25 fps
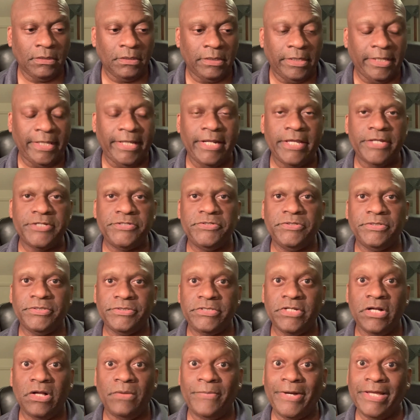And as you can
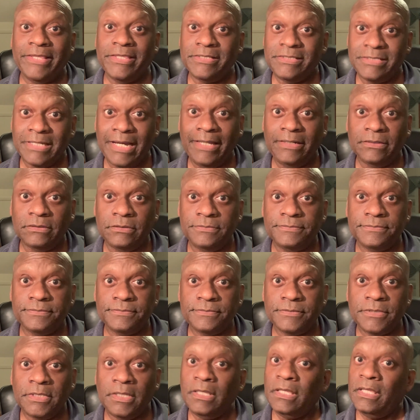tell by the title,
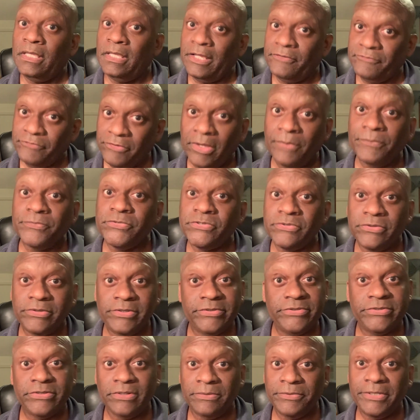I've come to a
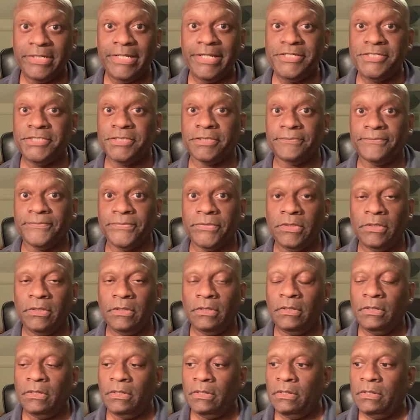determination.
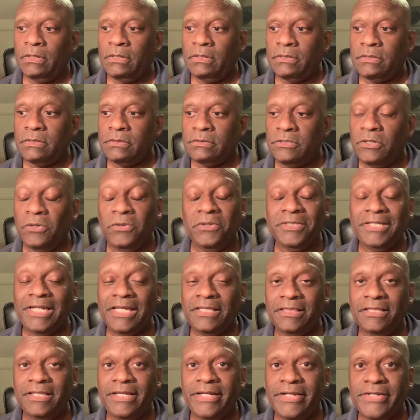The Oakland
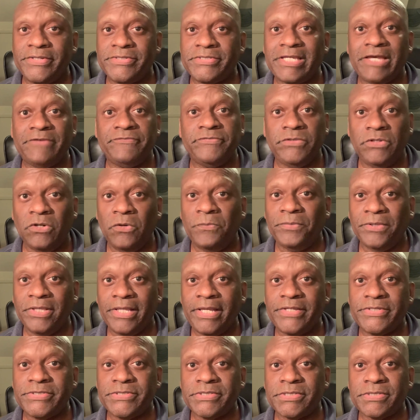Athletics have no
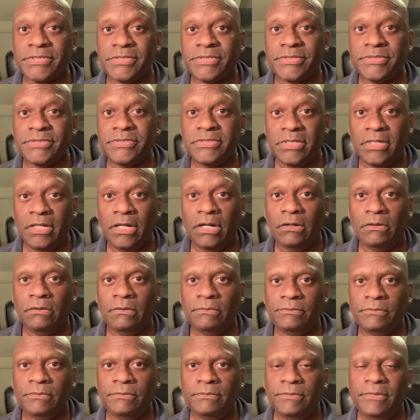place to go.
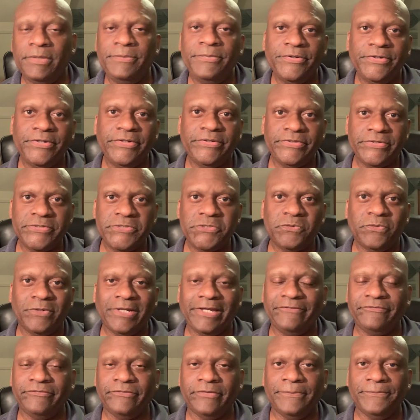Let me put it this
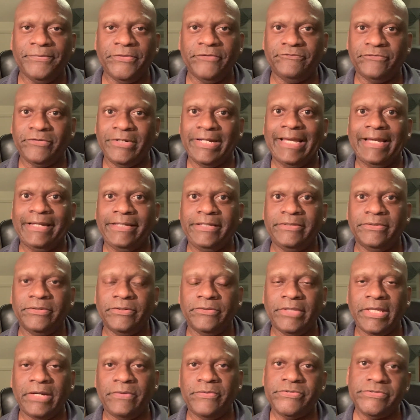way from the
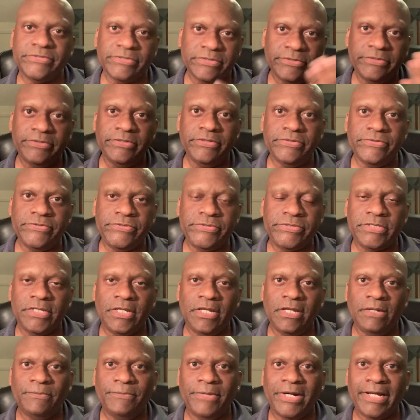vernacular that was introduced
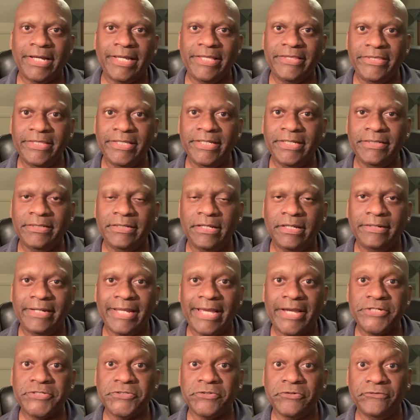by then
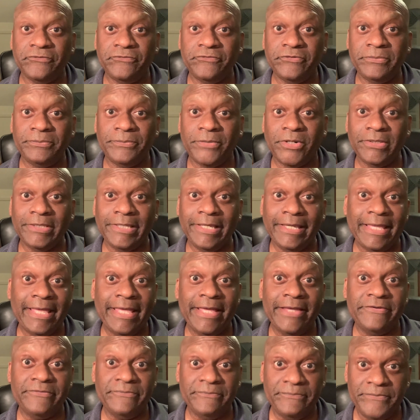National Football League
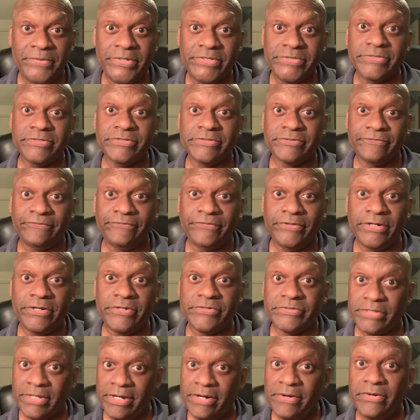head of business
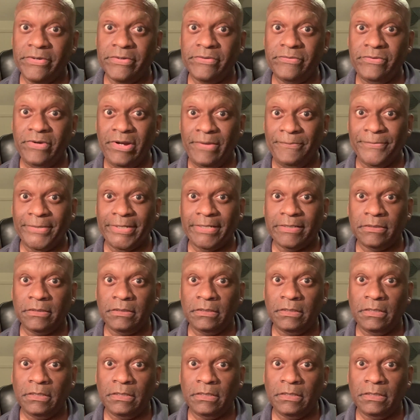affairs, Eric Grubman.